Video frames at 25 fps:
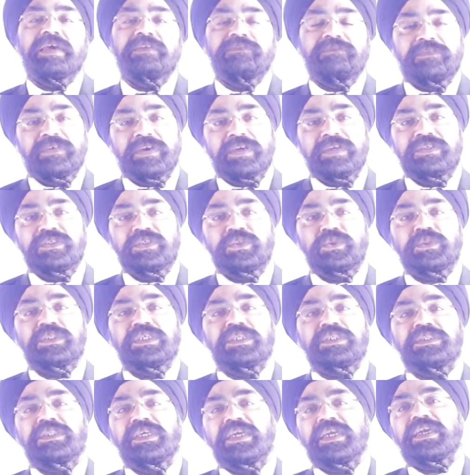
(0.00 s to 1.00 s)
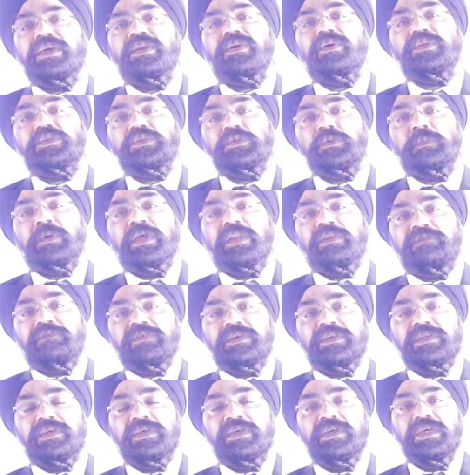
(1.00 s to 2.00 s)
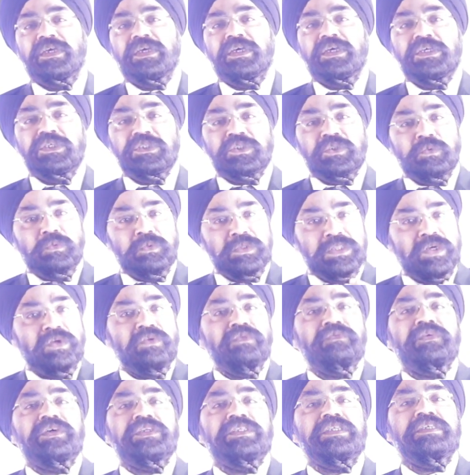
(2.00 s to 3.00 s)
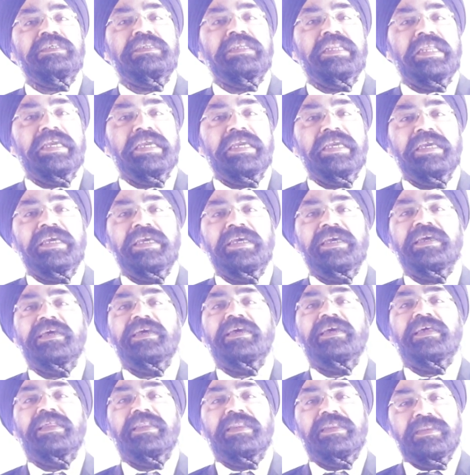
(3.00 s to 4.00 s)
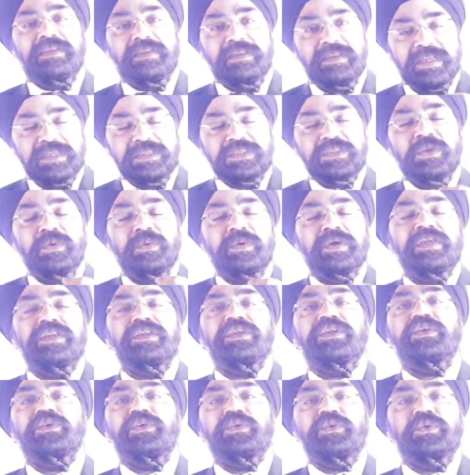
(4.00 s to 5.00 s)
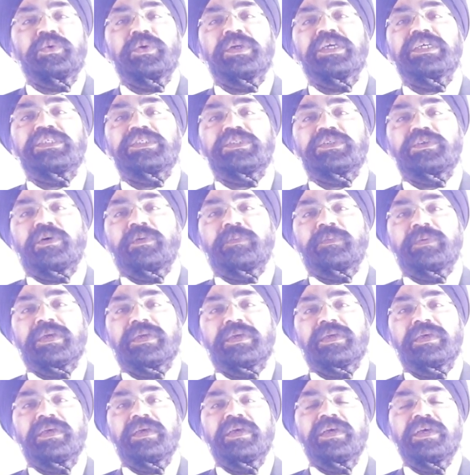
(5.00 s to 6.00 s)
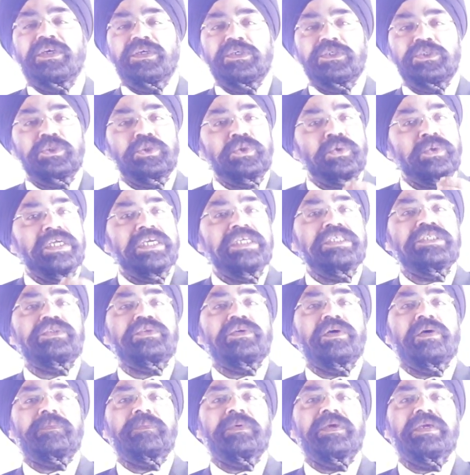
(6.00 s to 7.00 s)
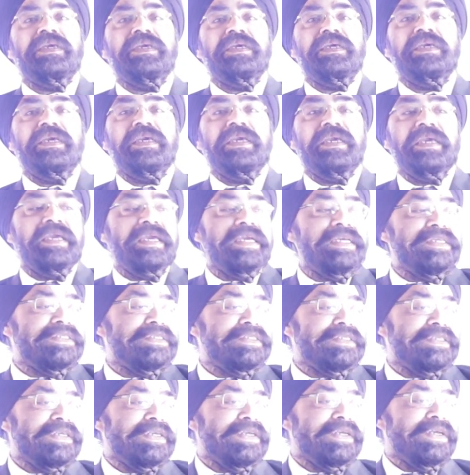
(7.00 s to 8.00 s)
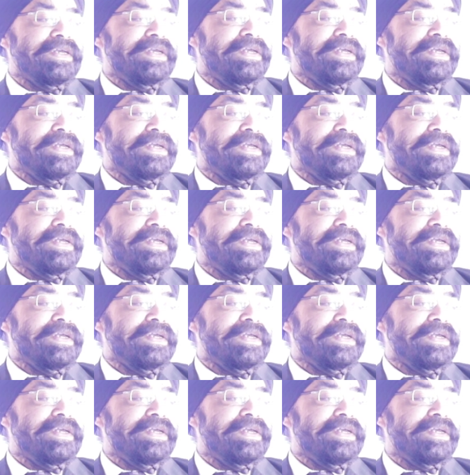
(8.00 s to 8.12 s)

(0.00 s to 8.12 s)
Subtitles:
and friends so that they can also benefit. So without further delay, let's look into today's topic. Today's topic is